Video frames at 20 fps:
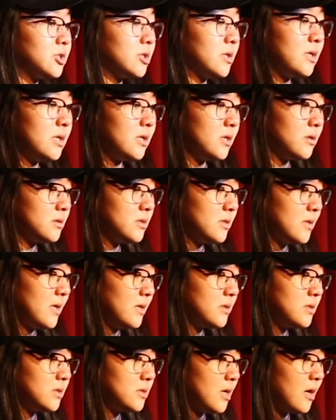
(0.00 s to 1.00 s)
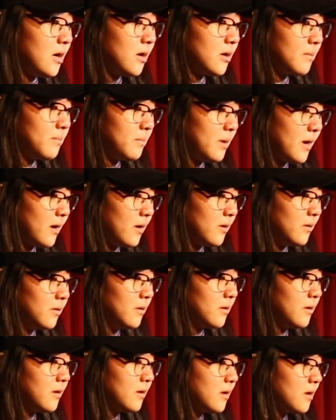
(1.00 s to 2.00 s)
actually here today to talk
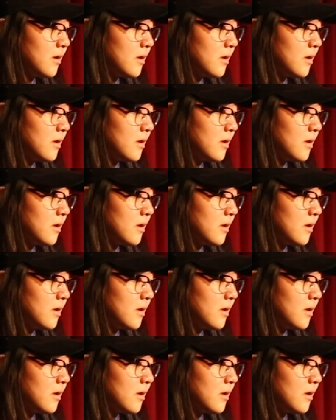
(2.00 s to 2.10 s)
about